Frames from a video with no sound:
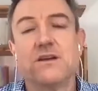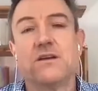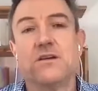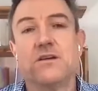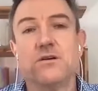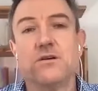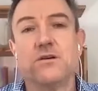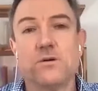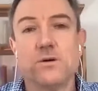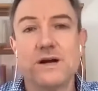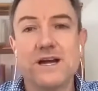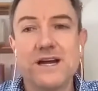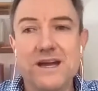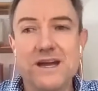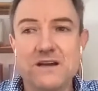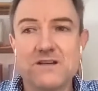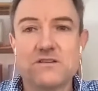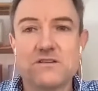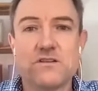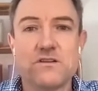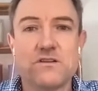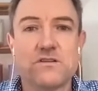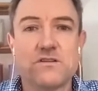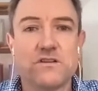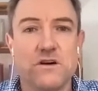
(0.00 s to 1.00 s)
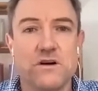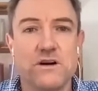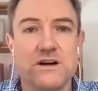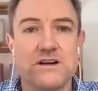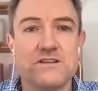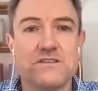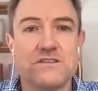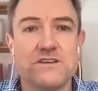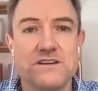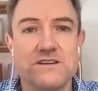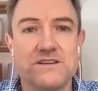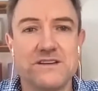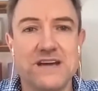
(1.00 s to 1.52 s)
You're
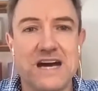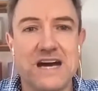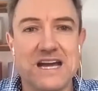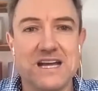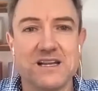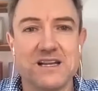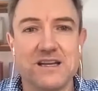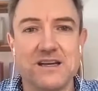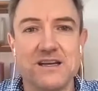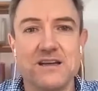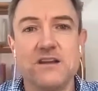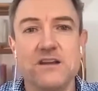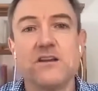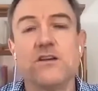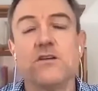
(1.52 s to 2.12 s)
exercising daily.